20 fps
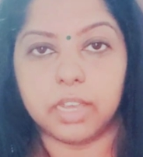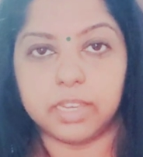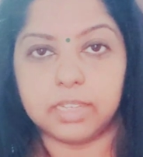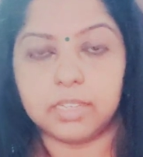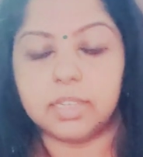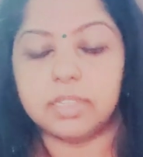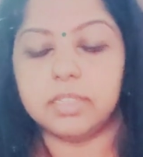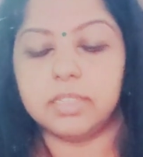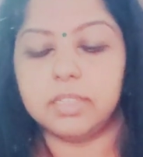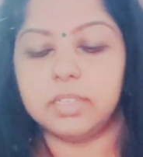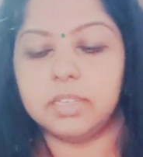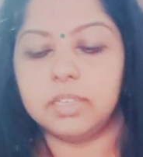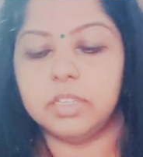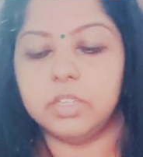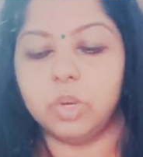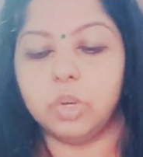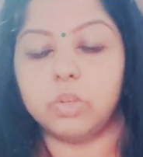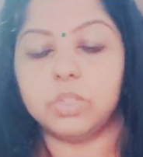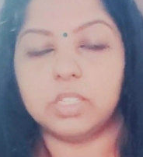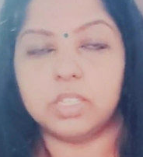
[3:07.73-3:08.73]
attested
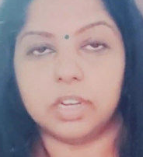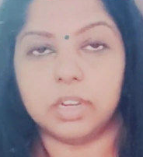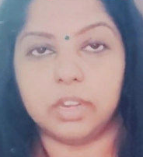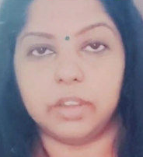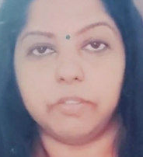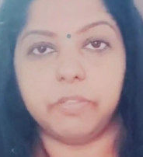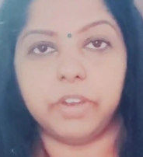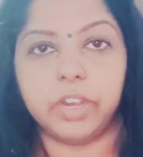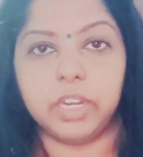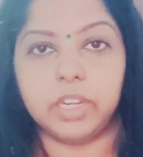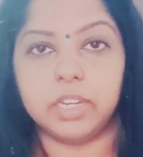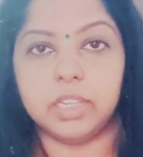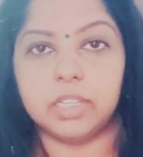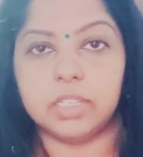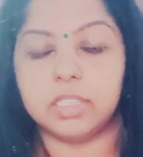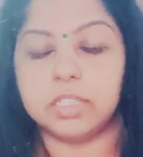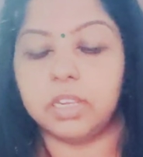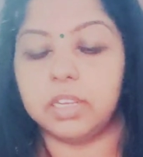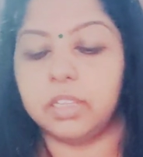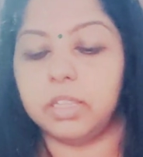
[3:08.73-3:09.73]
or certified
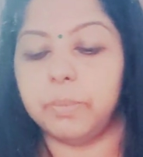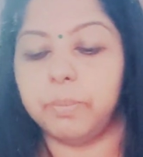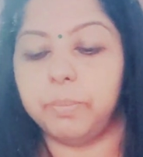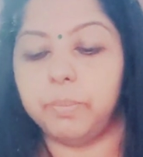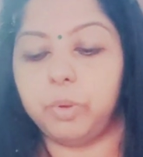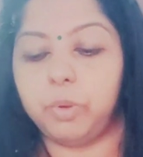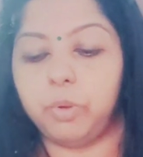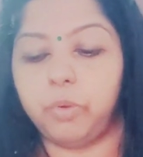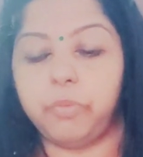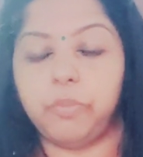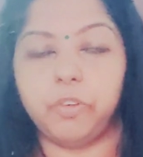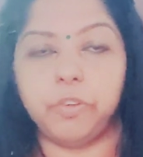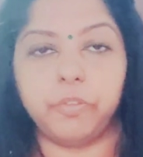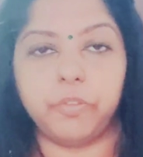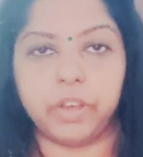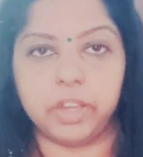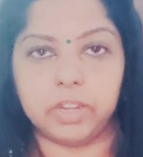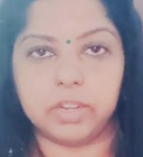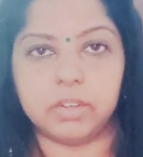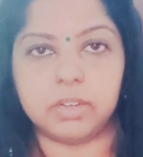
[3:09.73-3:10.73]
is that the proof
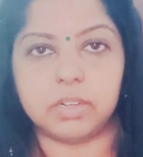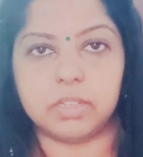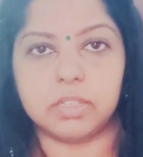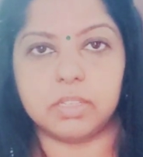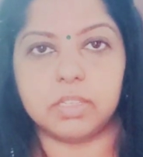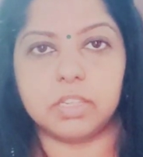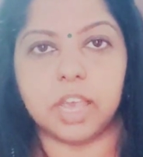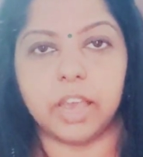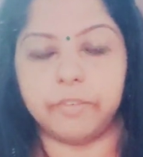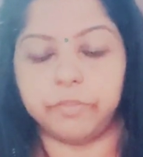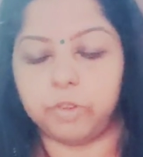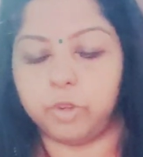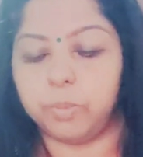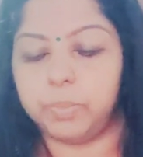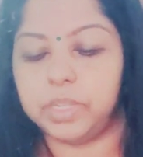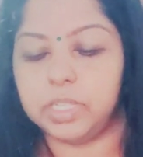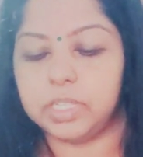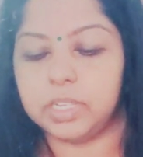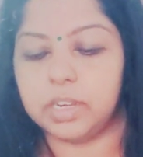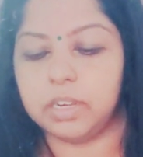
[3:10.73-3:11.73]
of address have to
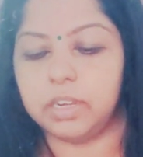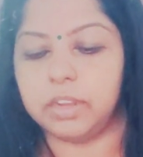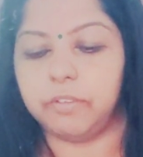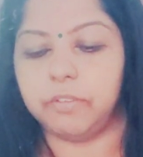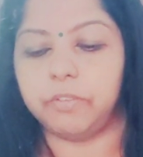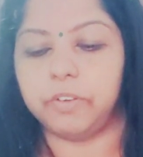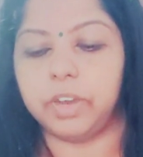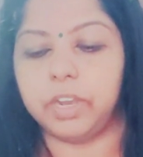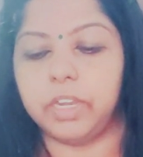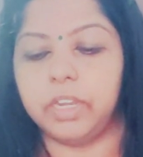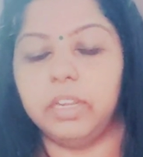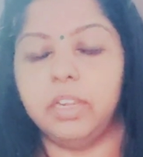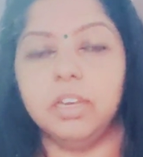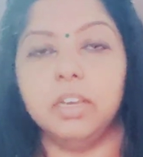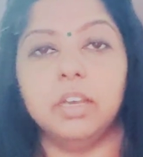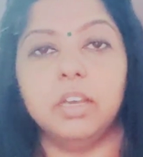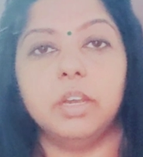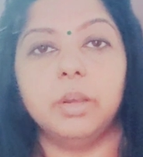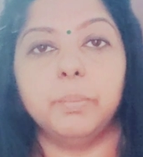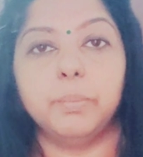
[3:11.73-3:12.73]
be certified,
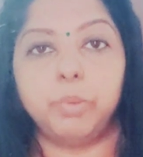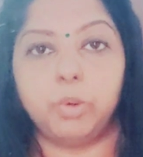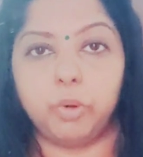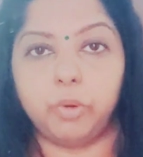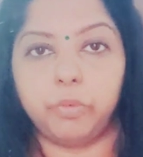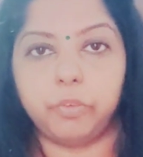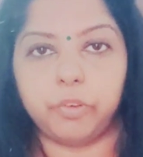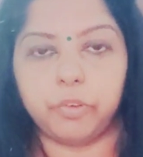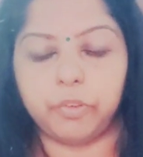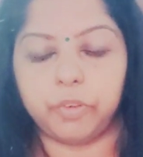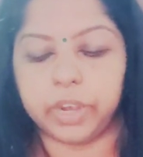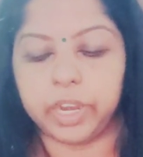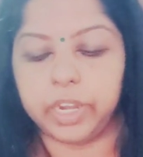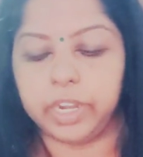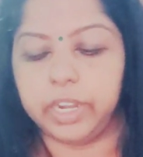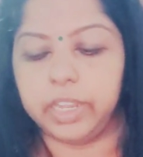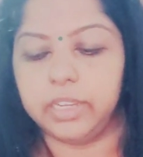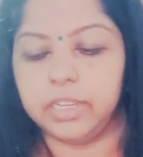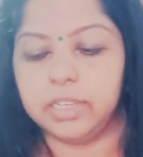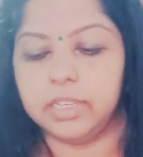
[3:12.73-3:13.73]
proof of
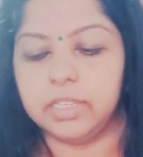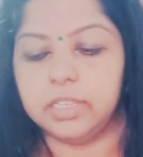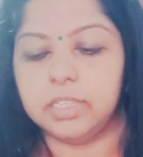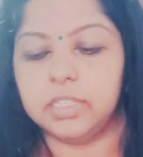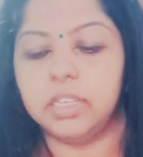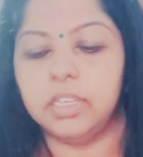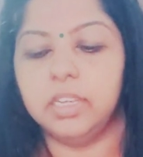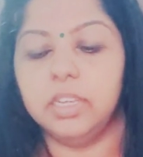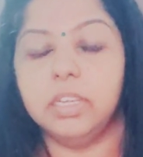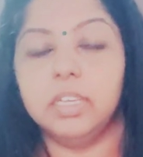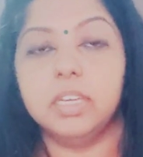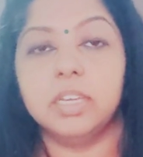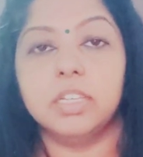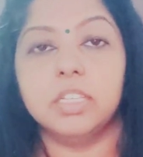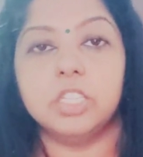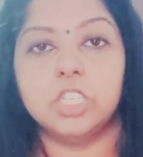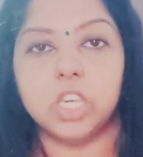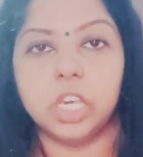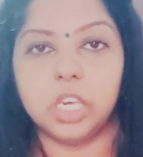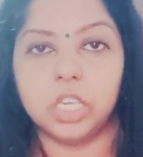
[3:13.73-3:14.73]
identity,
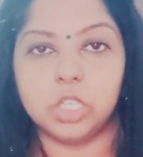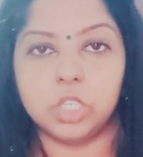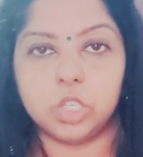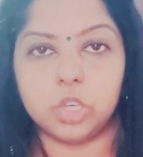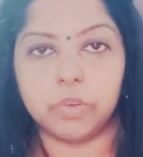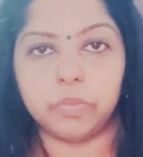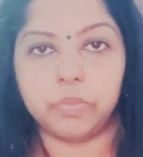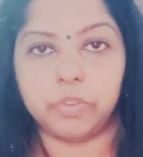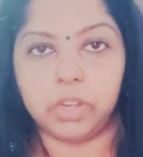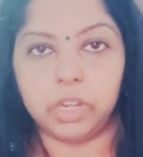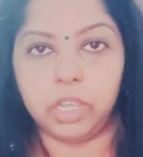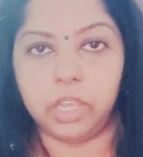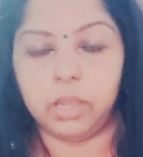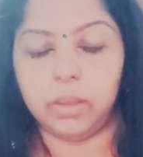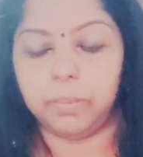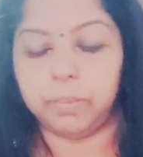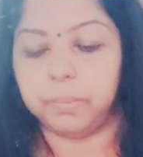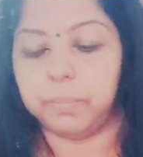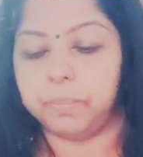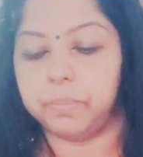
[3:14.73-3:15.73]
change of
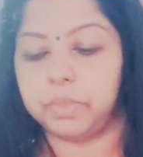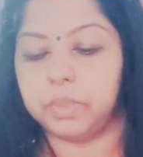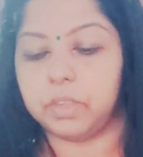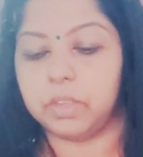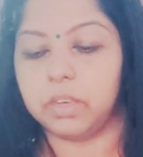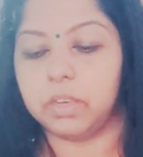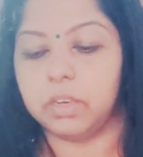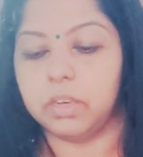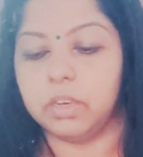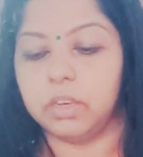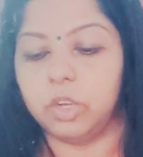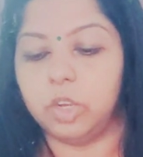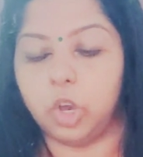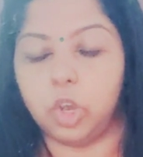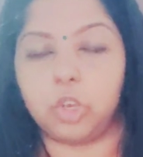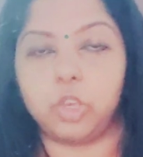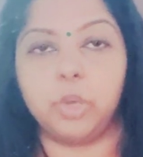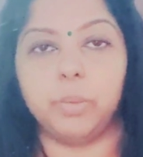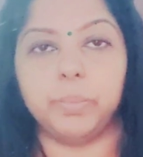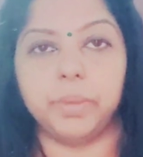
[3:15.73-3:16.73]
name
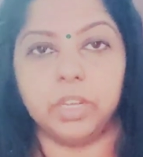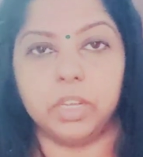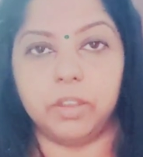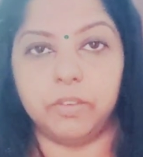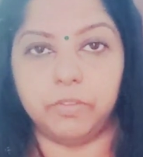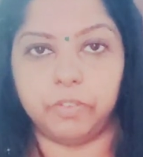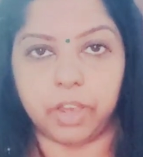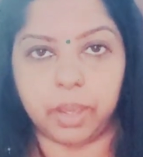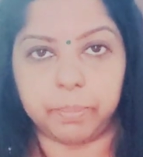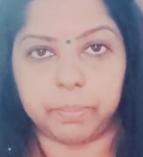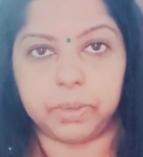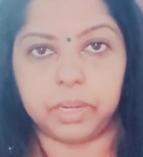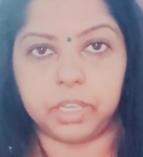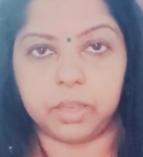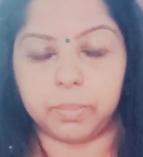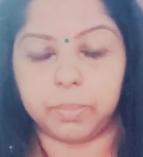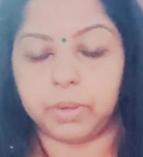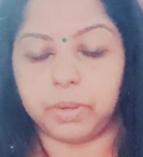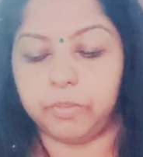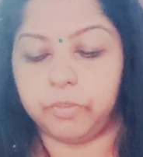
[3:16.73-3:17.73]
document if
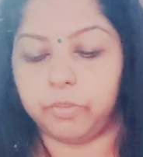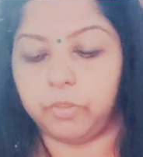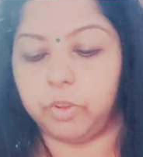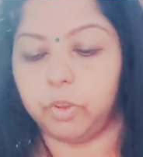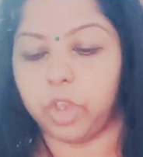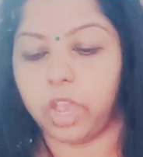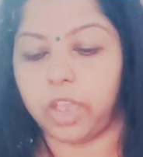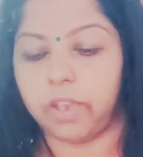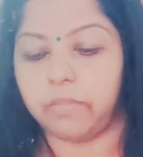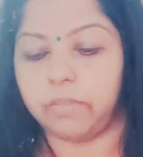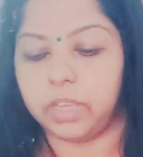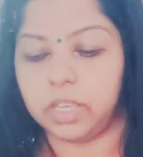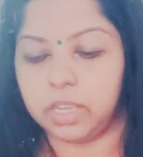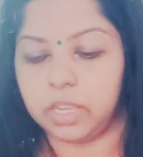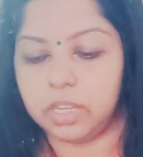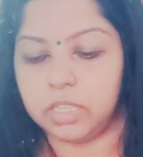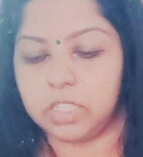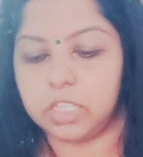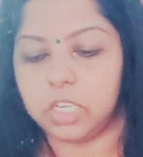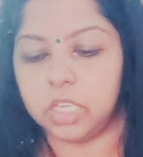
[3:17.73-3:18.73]
applicable. If you having
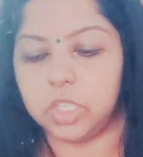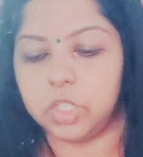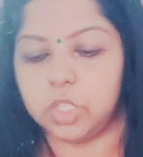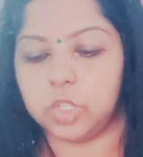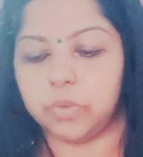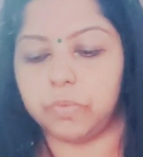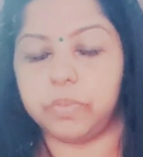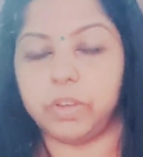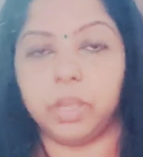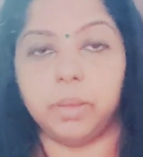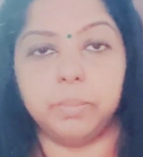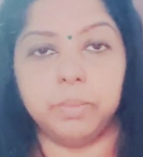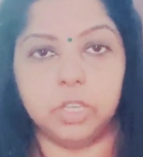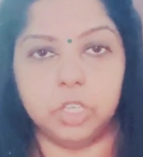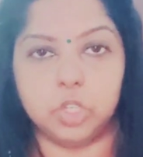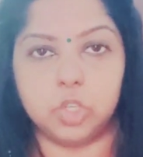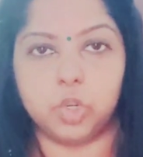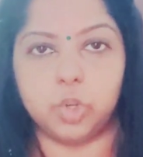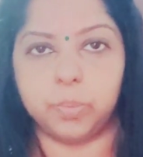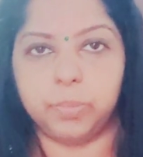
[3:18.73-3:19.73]
any change of name,
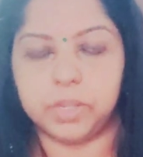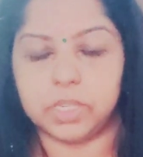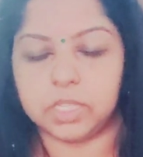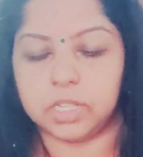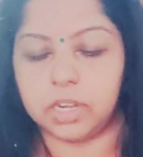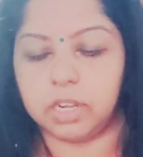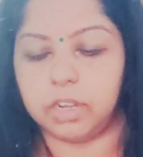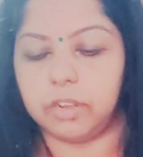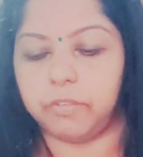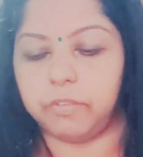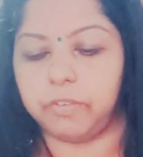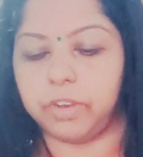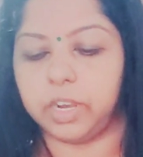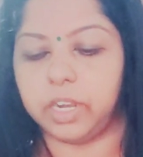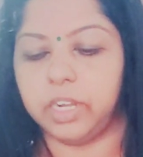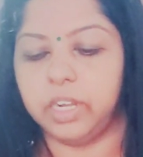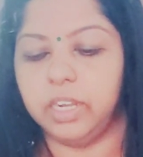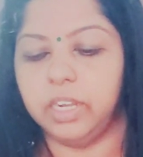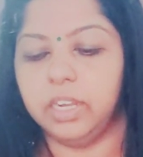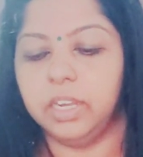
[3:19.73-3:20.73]
it should be
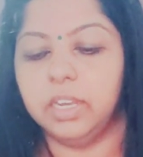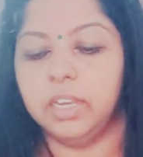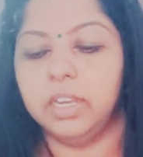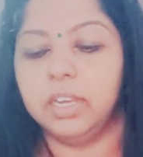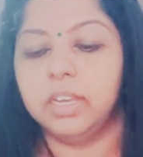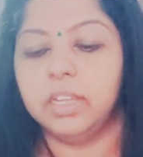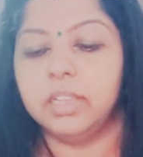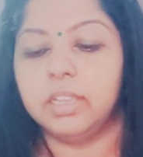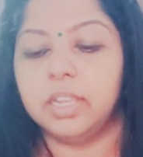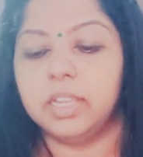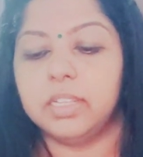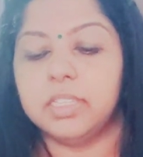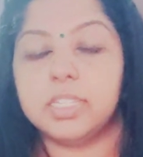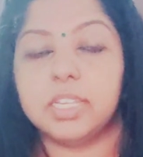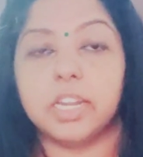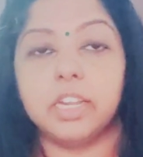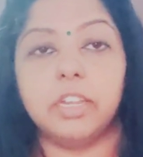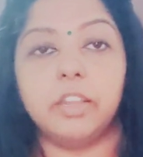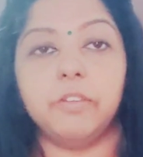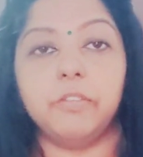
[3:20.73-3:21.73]
certified. Then
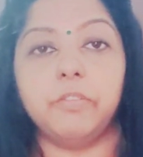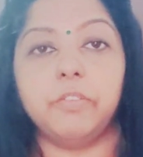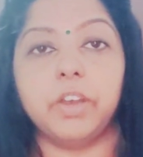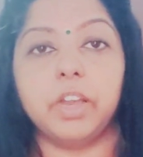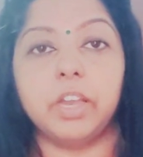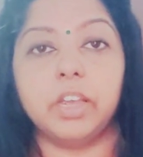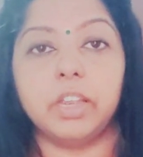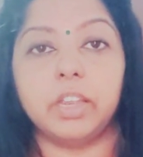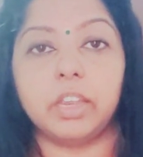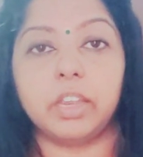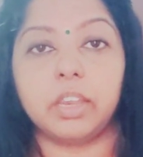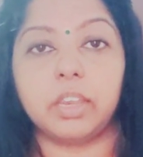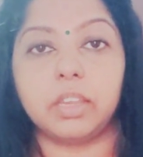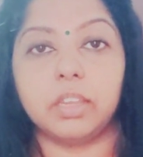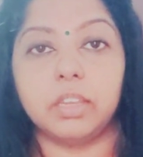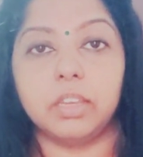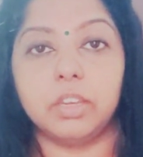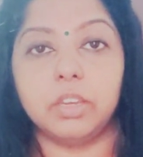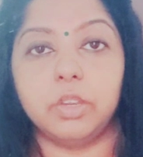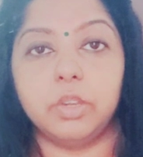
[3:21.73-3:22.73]
certify
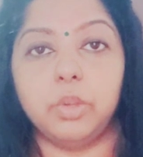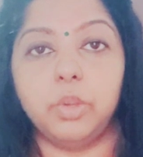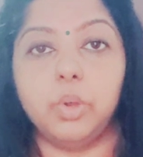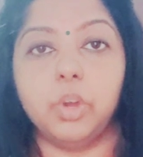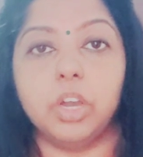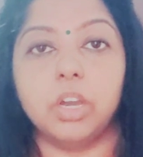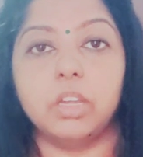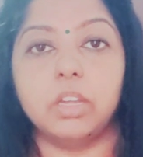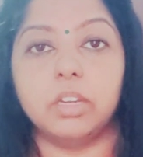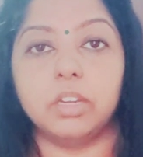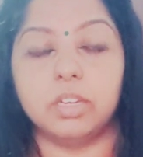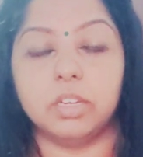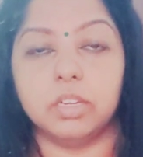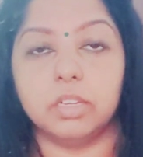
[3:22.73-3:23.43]
your